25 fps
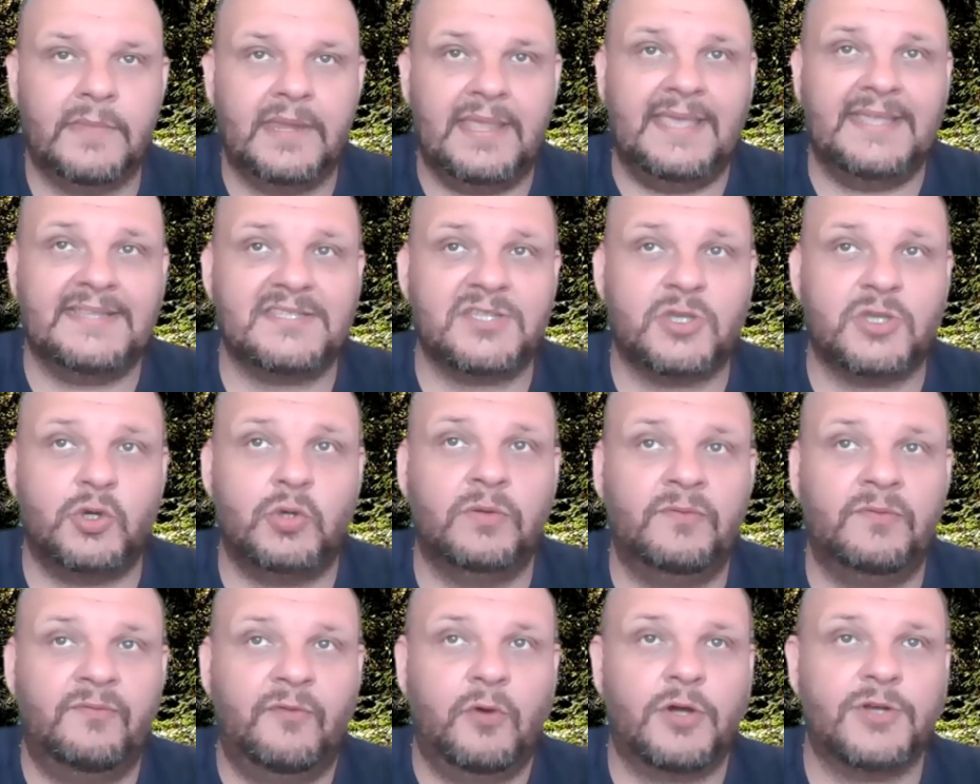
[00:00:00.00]
it's
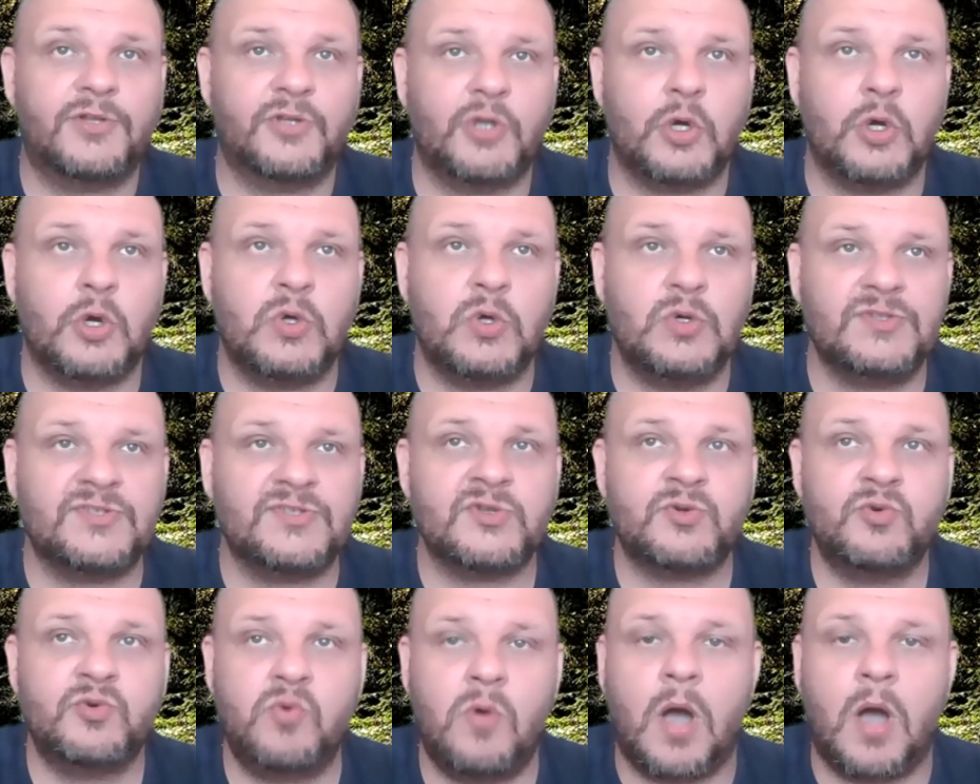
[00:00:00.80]
good for
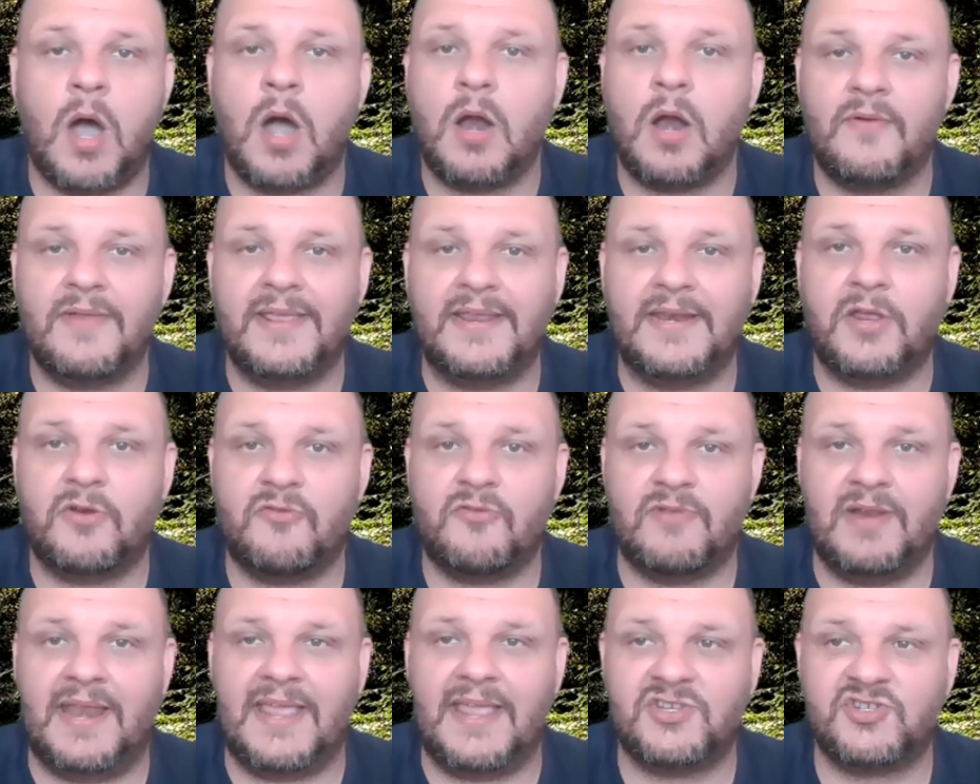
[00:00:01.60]
those who are in a
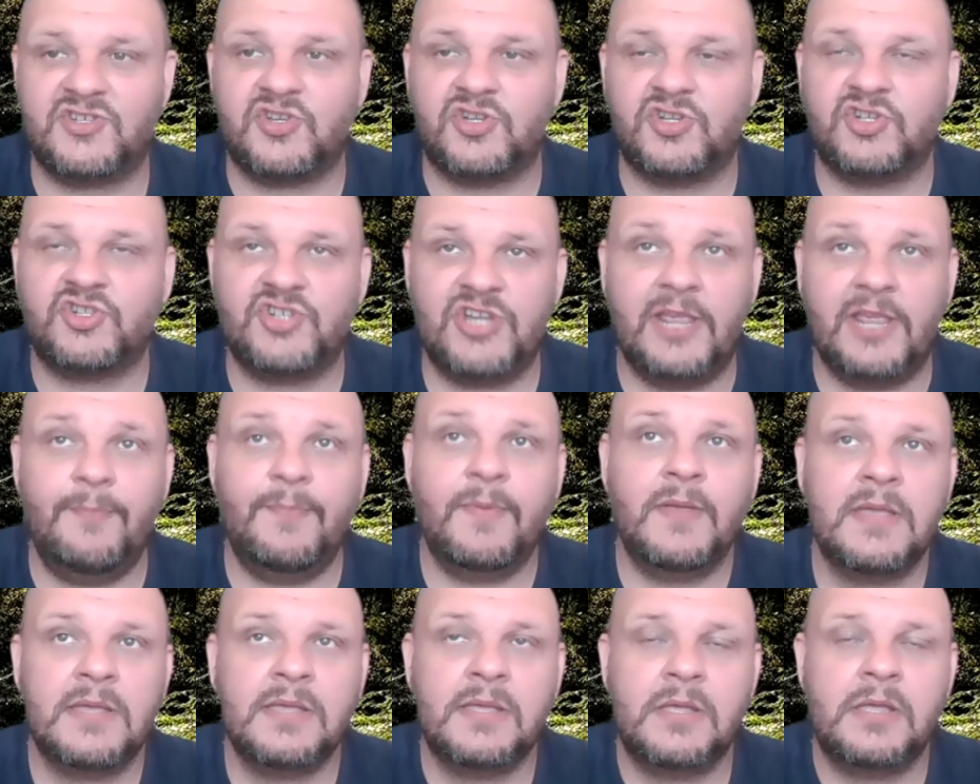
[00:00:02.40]

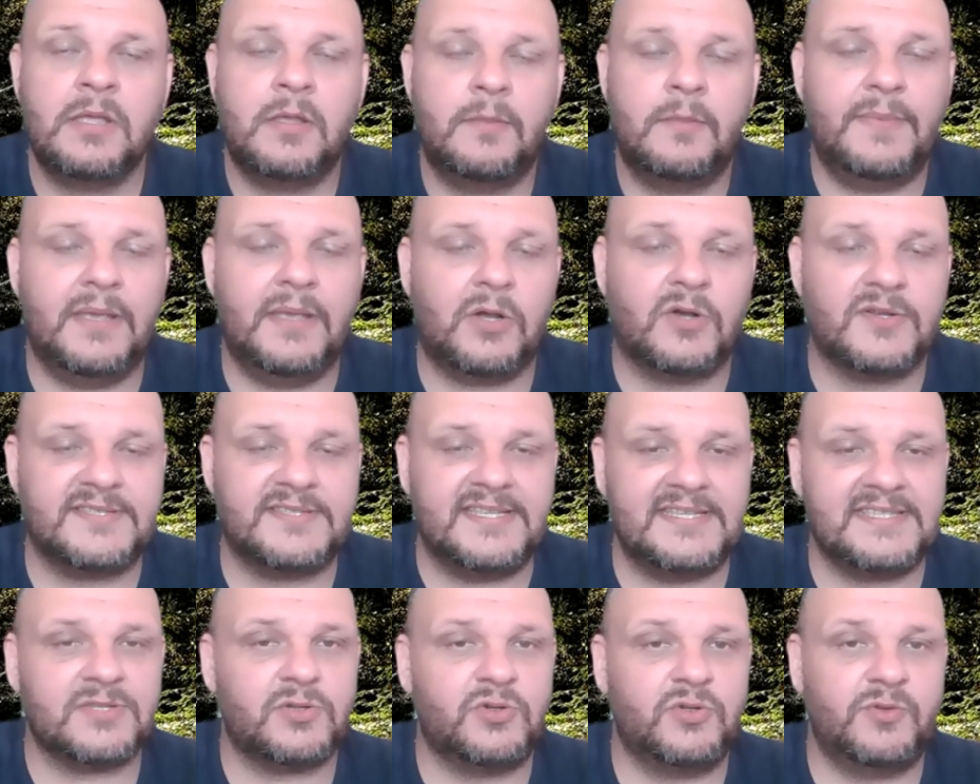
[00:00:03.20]
relationship because
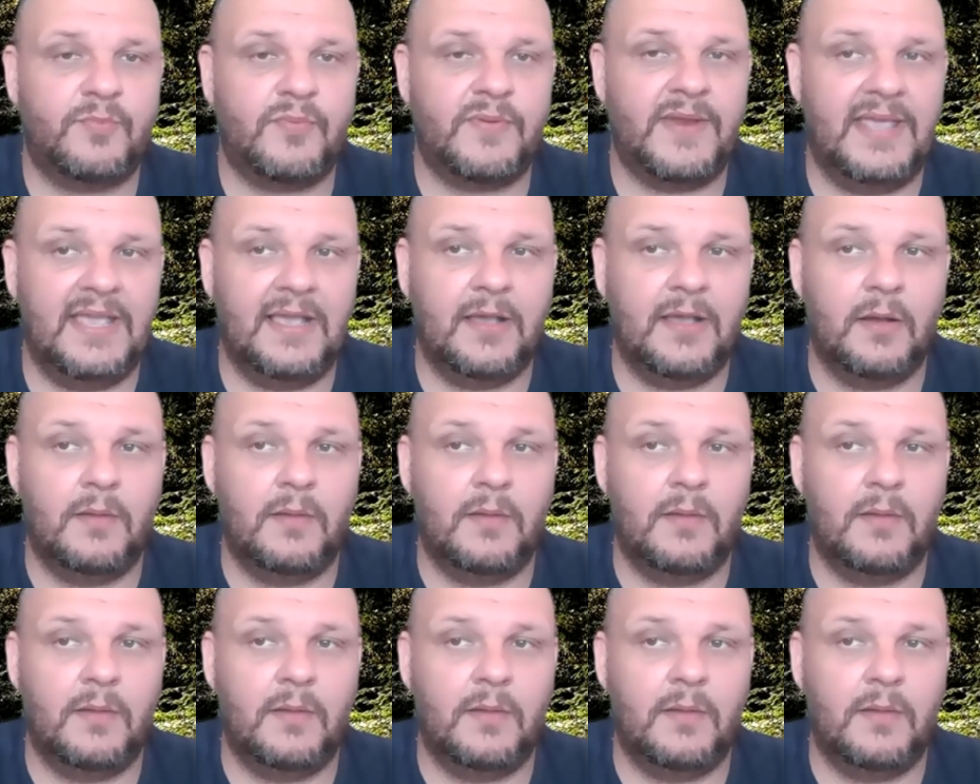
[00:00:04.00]
this could bring